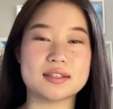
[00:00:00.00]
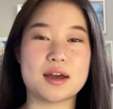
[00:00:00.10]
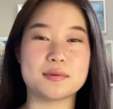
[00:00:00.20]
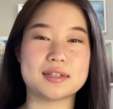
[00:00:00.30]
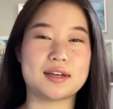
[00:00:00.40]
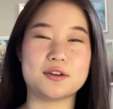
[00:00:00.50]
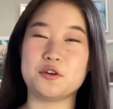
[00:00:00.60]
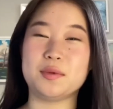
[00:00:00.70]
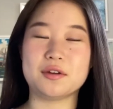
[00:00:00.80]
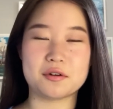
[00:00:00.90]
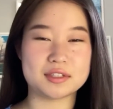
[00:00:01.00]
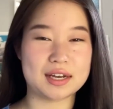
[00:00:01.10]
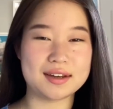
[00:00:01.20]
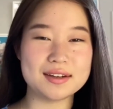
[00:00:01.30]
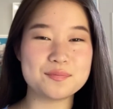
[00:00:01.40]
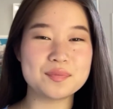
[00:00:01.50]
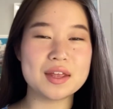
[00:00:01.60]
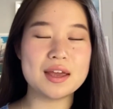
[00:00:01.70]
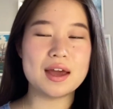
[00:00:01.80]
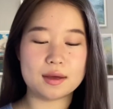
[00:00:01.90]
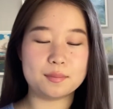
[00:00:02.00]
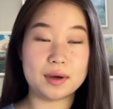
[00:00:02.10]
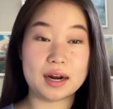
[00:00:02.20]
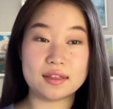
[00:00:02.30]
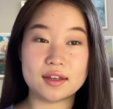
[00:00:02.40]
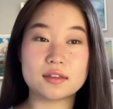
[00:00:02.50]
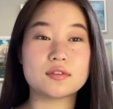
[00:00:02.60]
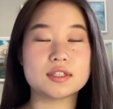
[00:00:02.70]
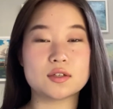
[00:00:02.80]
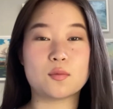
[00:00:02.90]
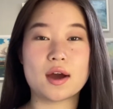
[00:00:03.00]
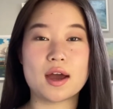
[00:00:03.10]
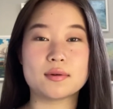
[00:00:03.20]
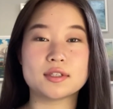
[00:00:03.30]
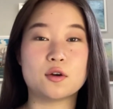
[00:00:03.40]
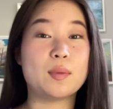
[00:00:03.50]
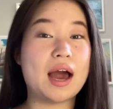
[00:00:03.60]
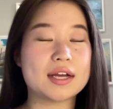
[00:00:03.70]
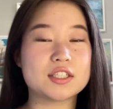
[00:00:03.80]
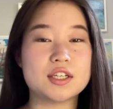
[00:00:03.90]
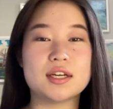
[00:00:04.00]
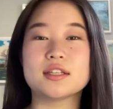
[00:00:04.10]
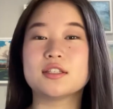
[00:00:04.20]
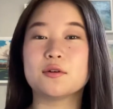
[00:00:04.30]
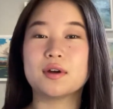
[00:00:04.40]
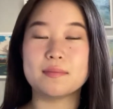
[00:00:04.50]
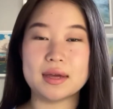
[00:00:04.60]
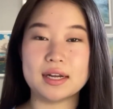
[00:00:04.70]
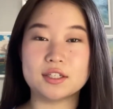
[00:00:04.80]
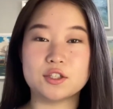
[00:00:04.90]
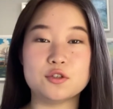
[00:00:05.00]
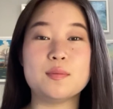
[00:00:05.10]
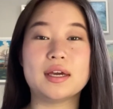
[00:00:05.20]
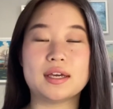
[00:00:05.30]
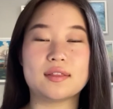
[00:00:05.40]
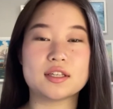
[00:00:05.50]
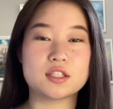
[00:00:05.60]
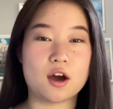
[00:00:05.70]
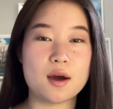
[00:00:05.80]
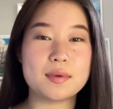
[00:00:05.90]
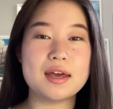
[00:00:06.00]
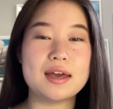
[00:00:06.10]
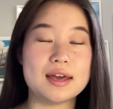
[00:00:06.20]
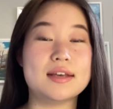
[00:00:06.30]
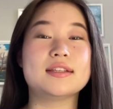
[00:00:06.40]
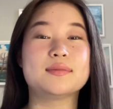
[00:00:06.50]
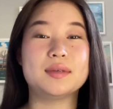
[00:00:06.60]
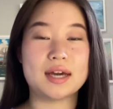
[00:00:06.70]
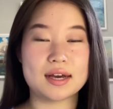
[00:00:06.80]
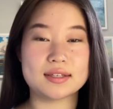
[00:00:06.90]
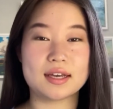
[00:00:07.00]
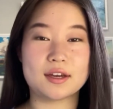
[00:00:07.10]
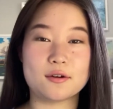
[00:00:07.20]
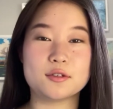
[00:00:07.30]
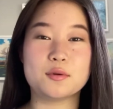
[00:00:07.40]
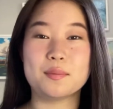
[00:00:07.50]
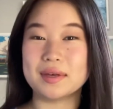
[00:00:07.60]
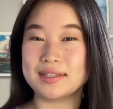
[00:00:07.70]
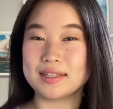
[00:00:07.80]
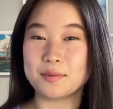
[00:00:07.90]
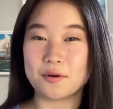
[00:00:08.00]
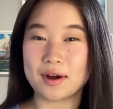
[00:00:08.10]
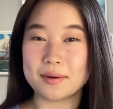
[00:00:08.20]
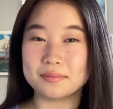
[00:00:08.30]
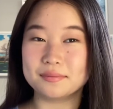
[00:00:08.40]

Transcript: I was like a newbie crocheter, but I think the reason why I was so passionate and so committed to making this top is because I go to a business program.